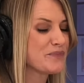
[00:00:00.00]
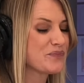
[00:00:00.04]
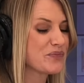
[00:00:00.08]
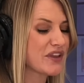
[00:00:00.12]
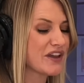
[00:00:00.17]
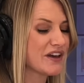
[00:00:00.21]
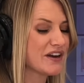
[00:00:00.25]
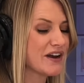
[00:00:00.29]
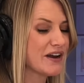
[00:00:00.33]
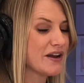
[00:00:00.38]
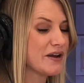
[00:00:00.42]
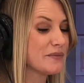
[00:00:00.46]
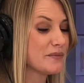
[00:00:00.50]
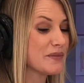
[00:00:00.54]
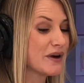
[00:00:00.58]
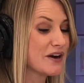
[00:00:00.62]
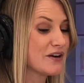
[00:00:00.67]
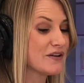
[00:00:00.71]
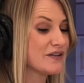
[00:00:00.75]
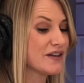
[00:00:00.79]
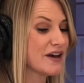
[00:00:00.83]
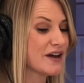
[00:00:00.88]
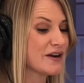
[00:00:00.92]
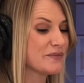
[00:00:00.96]
And I
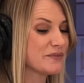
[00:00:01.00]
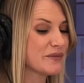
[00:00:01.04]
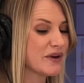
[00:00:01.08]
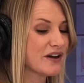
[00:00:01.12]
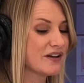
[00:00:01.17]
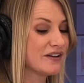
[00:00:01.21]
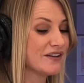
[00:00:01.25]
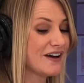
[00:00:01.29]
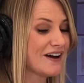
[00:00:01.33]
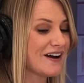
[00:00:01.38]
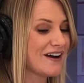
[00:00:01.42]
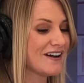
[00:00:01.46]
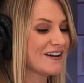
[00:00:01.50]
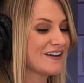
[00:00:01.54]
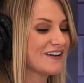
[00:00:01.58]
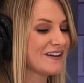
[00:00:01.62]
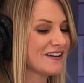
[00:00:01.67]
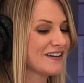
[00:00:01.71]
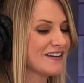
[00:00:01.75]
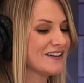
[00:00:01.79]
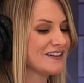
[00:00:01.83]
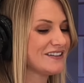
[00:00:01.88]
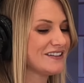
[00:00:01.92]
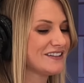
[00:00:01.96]
admire that a lot.
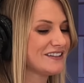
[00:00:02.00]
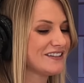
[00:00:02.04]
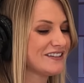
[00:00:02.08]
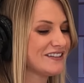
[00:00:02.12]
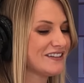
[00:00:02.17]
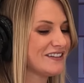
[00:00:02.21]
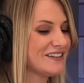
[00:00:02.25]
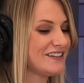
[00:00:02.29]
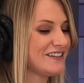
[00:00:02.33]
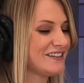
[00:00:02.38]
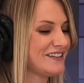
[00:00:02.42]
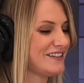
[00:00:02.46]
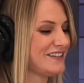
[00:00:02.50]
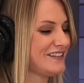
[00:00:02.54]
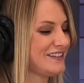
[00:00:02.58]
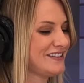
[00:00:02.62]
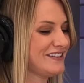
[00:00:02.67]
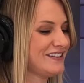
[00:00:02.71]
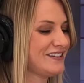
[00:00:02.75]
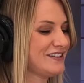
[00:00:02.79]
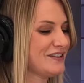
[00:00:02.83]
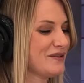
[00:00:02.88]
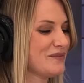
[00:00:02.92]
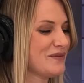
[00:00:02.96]
It's
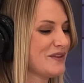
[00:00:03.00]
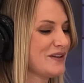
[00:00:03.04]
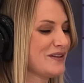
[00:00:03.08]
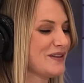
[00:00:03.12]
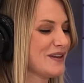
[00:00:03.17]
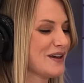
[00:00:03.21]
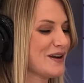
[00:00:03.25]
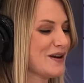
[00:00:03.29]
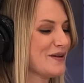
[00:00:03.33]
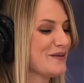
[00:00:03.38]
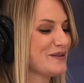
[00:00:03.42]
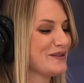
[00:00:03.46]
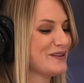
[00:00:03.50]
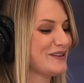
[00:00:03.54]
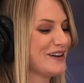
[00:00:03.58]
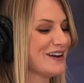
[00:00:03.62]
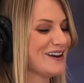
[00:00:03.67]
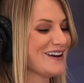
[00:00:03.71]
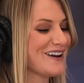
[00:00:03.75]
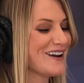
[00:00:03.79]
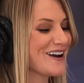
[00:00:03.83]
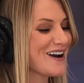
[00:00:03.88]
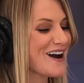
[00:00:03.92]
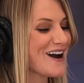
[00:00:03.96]
something that I was
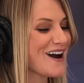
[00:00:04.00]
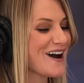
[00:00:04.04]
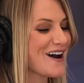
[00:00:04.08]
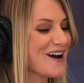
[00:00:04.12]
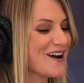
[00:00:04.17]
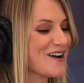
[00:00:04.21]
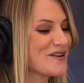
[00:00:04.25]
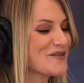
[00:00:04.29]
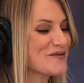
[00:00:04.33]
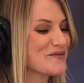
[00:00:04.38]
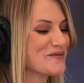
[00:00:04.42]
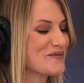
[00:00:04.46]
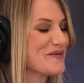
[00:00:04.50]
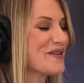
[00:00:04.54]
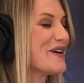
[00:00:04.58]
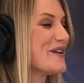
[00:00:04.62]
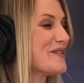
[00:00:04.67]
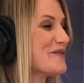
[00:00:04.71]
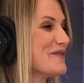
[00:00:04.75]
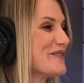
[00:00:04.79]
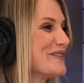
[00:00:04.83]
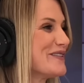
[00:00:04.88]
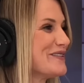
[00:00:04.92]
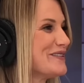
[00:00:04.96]
like, I
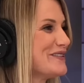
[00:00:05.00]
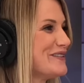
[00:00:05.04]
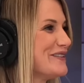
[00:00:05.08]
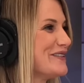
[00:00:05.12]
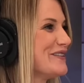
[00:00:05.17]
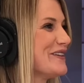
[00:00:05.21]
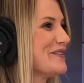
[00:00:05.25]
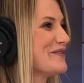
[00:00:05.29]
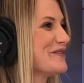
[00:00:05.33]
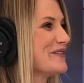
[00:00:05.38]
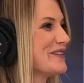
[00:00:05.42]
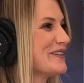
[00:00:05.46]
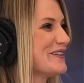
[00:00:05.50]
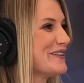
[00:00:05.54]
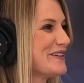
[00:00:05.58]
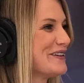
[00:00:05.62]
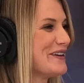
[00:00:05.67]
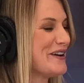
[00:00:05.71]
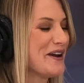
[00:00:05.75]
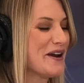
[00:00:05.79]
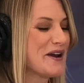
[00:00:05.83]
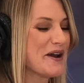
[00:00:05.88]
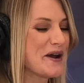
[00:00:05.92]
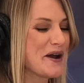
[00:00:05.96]
want to
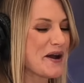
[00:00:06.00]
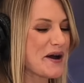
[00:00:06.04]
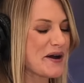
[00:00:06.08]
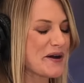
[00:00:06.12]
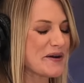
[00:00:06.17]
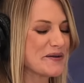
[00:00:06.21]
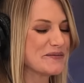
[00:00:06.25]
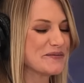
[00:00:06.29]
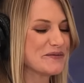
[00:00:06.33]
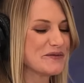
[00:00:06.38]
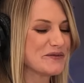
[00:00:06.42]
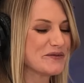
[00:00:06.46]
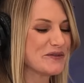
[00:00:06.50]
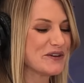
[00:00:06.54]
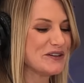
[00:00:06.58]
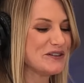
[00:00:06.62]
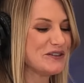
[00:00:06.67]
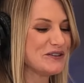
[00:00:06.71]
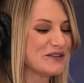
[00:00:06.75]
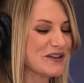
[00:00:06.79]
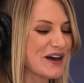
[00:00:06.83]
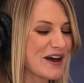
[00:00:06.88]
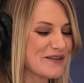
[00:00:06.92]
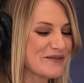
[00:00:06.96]

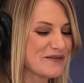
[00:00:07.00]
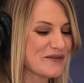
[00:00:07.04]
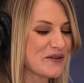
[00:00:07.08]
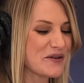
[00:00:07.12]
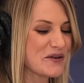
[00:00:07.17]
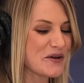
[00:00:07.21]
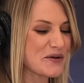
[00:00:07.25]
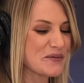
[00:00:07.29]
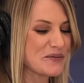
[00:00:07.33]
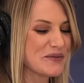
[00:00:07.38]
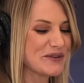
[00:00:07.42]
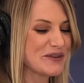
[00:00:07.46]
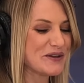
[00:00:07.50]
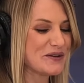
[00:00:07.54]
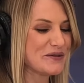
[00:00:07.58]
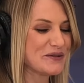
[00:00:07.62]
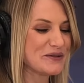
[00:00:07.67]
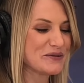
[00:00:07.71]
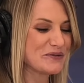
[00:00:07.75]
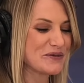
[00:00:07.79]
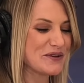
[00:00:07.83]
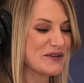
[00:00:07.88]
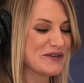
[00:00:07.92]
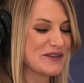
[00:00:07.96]
redo that photo. But there
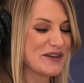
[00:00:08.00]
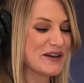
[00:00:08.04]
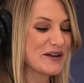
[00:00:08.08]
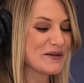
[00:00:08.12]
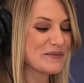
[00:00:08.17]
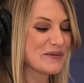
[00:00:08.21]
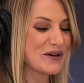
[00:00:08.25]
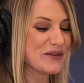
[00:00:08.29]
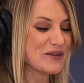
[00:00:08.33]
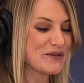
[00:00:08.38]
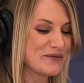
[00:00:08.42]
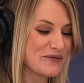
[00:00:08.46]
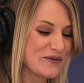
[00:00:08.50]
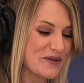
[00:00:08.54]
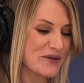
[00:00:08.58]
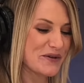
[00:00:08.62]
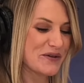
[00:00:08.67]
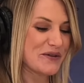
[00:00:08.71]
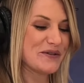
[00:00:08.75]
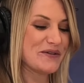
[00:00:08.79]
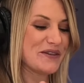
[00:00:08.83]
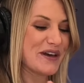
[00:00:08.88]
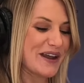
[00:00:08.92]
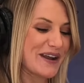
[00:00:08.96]
was one thing about the
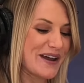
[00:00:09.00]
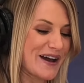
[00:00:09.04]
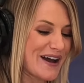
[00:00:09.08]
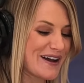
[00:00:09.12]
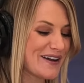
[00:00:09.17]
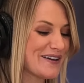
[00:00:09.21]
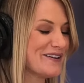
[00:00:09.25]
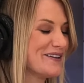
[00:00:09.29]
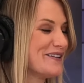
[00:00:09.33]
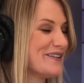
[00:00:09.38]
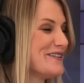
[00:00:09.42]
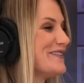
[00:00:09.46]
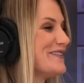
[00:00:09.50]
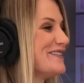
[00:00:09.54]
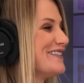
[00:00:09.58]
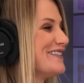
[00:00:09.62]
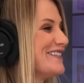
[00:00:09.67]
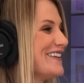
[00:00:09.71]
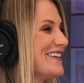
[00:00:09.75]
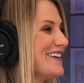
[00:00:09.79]
photo that I couldn't